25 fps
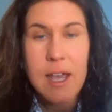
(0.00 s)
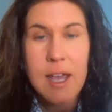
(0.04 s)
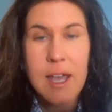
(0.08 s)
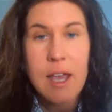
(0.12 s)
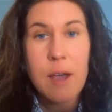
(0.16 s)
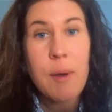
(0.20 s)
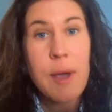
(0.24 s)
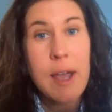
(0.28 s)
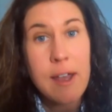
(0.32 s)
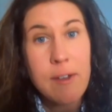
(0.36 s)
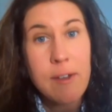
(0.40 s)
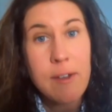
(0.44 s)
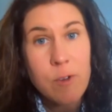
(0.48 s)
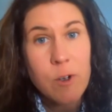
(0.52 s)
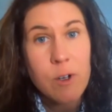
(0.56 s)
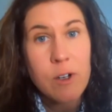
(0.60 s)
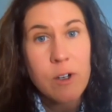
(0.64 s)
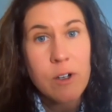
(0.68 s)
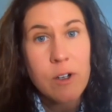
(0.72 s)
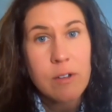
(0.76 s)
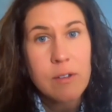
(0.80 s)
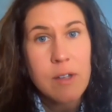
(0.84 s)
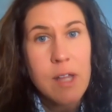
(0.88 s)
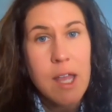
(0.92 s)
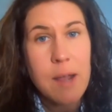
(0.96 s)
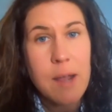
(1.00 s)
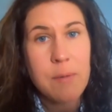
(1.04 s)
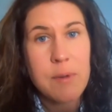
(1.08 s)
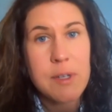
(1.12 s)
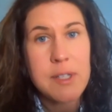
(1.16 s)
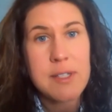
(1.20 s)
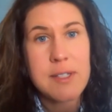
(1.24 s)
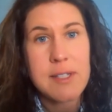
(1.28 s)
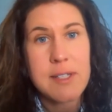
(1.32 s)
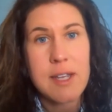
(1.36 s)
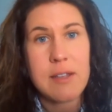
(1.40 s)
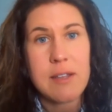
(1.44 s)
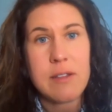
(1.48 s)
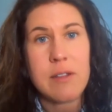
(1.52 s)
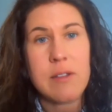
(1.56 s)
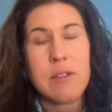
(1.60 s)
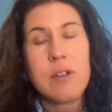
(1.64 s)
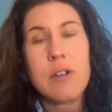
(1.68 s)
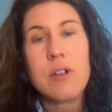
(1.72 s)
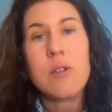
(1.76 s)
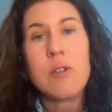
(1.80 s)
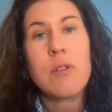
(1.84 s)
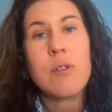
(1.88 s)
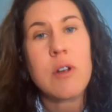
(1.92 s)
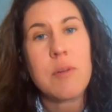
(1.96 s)
However, I would say that
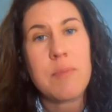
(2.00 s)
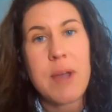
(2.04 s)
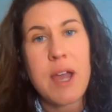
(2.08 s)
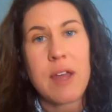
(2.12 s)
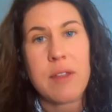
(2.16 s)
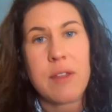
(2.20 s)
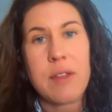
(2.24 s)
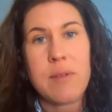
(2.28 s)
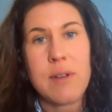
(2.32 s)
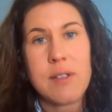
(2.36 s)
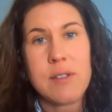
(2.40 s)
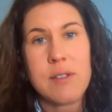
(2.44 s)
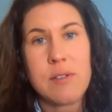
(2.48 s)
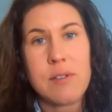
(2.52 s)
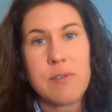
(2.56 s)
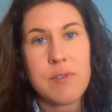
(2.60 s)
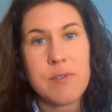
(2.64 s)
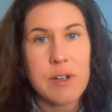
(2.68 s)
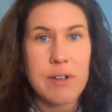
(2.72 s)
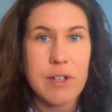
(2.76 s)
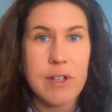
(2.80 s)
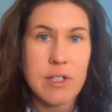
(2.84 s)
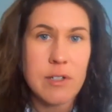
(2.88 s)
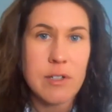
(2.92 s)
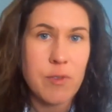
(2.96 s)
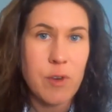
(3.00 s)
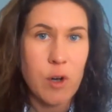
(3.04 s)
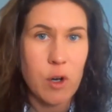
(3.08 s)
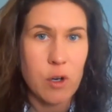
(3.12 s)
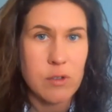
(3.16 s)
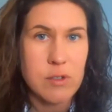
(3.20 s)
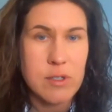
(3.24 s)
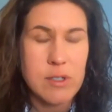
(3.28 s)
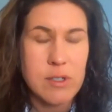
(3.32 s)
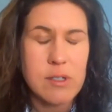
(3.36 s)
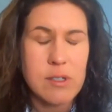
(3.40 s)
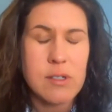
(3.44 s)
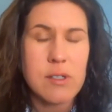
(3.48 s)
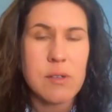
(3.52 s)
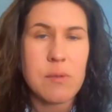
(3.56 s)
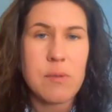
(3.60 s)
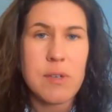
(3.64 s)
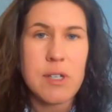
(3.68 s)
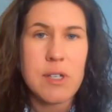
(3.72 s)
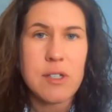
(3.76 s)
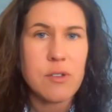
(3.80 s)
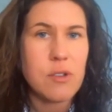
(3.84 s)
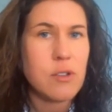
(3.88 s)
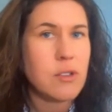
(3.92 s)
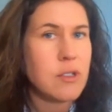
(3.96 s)
their career pathways are very diverse. So
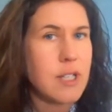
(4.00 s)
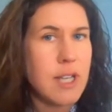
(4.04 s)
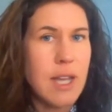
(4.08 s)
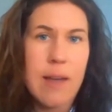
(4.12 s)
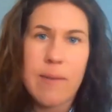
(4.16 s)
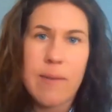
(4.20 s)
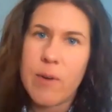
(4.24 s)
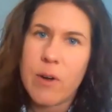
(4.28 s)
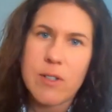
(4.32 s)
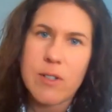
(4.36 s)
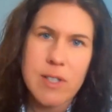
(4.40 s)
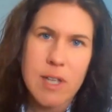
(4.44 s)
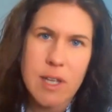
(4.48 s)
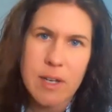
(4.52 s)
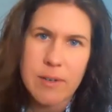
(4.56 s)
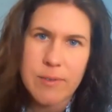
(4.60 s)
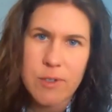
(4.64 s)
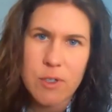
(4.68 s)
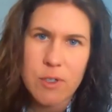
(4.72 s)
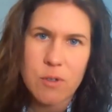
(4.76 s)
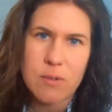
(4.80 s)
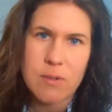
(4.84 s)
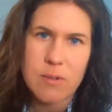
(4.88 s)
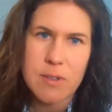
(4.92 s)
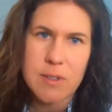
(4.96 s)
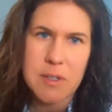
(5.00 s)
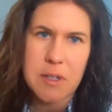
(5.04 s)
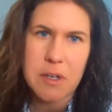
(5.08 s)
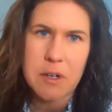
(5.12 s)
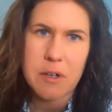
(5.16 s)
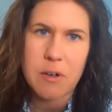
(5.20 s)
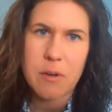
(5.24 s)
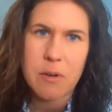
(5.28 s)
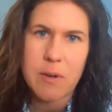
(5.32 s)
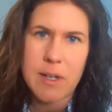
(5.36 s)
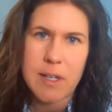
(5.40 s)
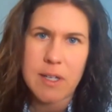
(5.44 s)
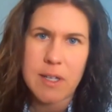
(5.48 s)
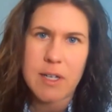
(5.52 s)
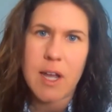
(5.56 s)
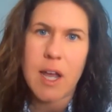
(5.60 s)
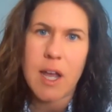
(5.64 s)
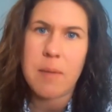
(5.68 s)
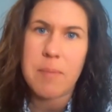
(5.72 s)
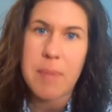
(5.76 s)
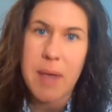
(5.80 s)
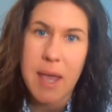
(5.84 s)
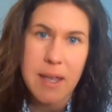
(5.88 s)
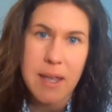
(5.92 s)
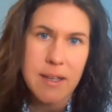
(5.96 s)
we certainly have our set of students that are going into
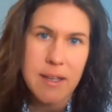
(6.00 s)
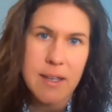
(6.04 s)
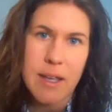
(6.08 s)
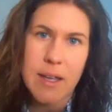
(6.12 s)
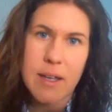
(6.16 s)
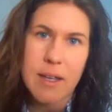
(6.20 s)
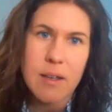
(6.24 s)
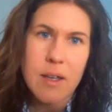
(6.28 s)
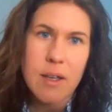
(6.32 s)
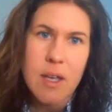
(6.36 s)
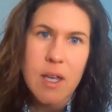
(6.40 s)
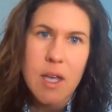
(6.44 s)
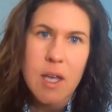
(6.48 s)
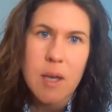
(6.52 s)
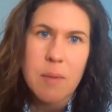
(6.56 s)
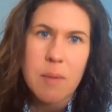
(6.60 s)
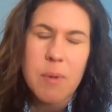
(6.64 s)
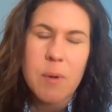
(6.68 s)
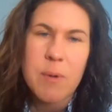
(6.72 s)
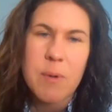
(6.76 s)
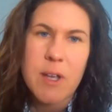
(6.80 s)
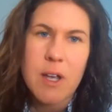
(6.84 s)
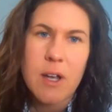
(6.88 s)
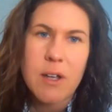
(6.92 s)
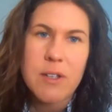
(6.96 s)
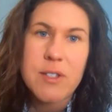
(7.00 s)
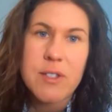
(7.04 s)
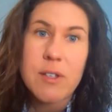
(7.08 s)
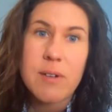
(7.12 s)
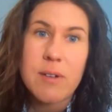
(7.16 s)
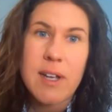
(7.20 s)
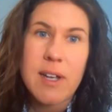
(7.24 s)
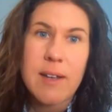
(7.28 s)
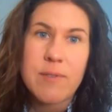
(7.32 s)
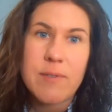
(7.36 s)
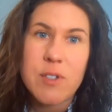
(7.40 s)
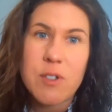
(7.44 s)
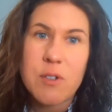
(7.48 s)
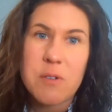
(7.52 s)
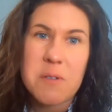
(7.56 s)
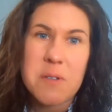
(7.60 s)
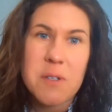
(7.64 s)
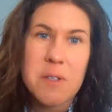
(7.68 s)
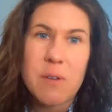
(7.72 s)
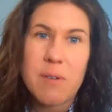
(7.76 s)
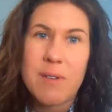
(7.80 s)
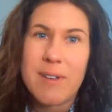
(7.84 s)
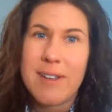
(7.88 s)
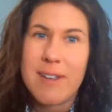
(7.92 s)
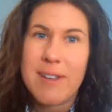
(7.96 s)
iBanking, but we also have
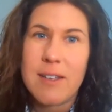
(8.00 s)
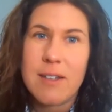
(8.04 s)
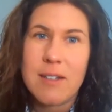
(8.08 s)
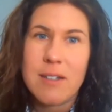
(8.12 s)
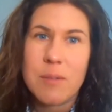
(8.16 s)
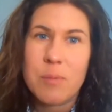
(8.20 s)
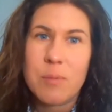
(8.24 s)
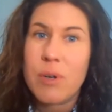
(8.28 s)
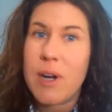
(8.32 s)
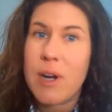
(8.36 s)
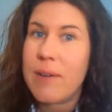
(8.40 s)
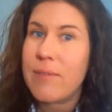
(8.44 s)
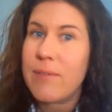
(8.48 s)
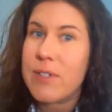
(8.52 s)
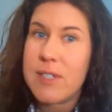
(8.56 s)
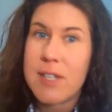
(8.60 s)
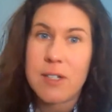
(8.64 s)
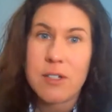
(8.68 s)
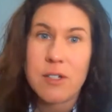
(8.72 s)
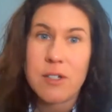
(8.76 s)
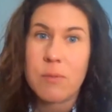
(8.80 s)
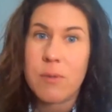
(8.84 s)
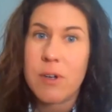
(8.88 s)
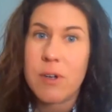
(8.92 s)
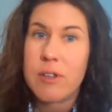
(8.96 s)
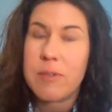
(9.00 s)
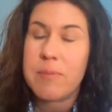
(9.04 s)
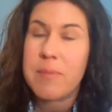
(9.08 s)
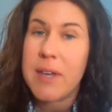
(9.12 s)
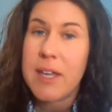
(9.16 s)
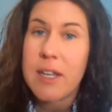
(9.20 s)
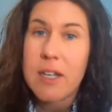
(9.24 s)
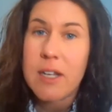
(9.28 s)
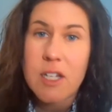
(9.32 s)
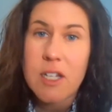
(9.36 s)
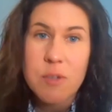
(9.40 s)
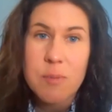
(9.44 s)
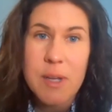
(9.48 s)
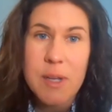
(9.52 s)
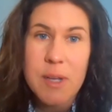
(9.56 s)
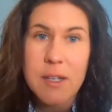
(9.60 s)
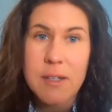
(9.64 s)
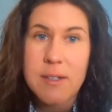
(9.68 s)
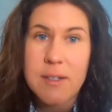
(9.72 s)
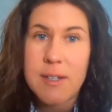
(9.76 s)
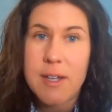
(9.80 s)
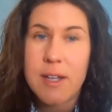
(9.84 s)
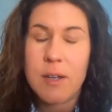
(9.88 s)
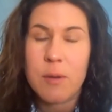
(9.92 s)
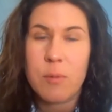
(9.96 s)
students going into private sector wealth
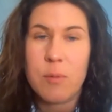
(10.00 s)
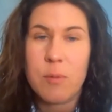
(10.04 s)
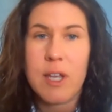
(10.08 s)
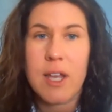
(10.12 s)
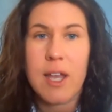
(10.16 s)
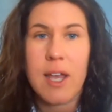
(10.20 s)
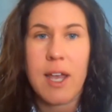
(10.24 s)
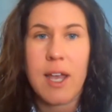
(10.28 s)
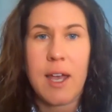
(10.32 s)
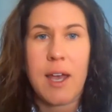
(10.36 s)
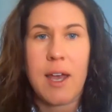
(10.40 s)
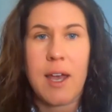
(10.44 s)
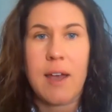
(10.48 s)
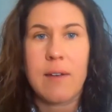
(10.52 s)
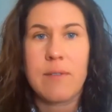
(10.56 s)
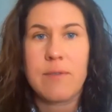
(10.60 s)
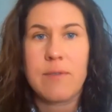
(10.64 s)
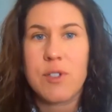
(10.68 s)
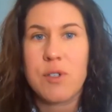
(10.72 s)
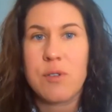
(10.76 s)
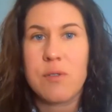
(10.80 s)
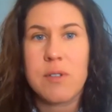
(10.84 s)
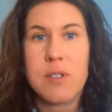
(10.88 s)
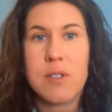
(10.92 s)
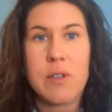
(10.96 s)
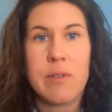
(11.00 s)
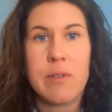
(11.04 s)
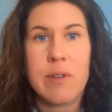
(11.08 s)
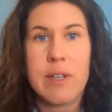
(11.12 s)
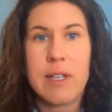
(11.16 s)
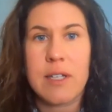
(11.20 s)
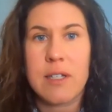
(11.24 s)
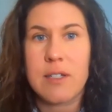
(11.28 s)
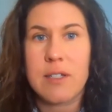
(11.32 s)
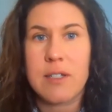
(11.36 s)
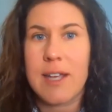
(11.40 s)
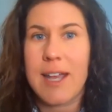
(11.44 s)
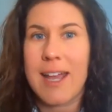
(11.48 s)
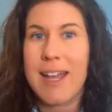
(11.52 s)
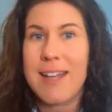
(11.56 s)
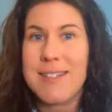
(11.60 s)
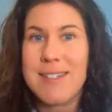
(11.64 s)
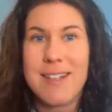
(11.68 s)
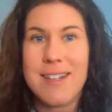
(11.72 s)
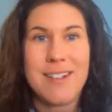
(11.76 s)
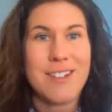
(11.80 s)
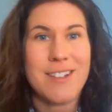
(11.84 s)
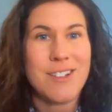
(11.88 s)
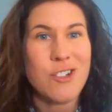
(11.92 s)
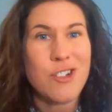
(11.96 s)
management. We have students going into
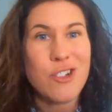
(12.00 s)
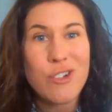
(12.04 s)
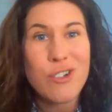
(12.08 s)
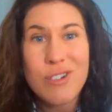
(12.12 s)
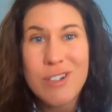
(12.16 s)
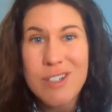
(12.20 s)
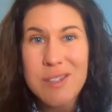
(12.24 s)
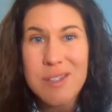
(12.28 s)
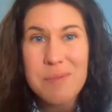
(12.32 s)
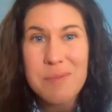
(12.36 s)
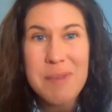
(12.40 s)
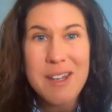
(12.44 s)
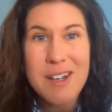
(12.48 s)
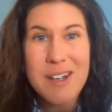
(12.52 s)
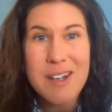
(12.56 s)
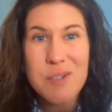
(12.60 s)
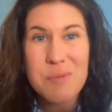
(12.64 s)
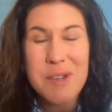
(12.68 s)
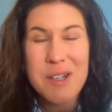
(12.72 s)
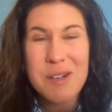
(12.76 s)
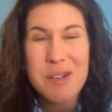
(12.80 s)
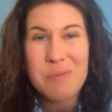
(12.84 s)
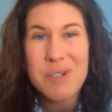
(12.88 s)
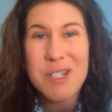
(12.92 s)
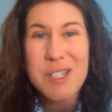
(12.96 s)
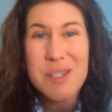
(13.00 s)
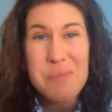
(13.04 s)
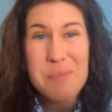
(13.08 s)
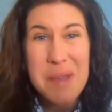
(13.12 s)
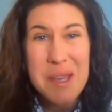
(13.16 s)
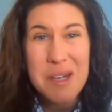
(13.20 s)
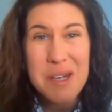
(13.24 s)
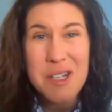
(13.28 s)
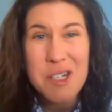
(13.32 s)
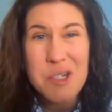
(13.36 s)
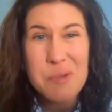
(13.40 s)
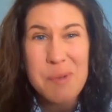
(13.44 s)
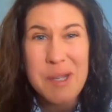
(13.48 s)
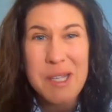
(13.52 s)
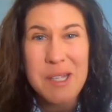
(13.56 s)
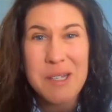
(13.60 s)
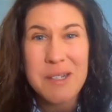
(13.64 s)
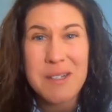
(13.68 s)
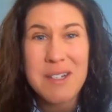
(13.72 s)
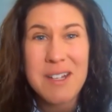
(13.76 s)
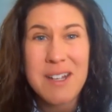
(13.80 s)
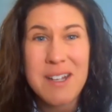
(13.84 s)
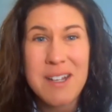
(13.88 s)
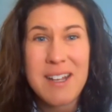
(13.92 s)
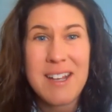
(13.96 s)
asset and insurance management, risk
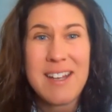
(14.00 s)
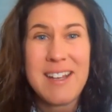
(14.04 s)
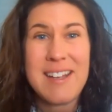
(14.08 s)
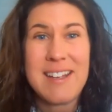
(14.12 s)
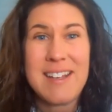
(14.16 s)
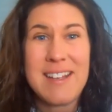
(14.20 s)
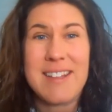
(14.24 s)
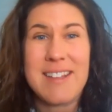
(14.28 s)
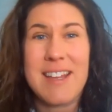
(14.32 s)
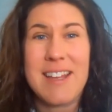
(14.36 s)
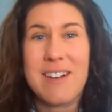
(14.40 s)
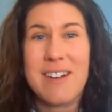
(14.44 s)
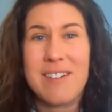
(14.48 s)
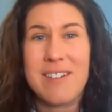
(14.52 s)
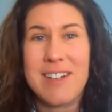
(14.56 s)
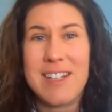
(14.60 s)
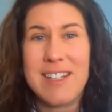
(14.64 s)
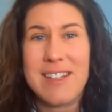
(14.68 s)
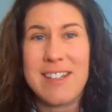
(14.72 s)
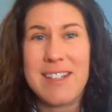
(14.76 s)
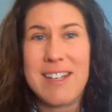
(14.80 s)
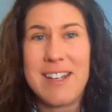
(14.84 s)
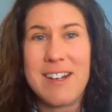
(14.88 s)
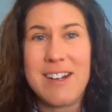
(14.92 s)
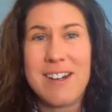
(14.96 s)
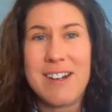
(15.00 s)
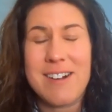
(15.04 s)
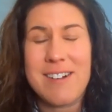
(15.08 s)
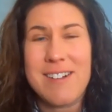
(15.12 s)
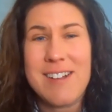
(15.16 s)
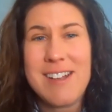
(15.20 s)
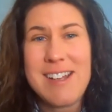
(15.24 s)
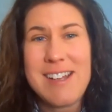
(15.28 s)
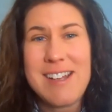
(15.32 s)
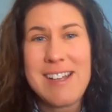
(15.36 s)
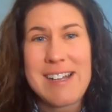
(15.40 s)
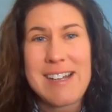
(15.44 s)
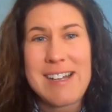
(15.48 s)
management that are in there.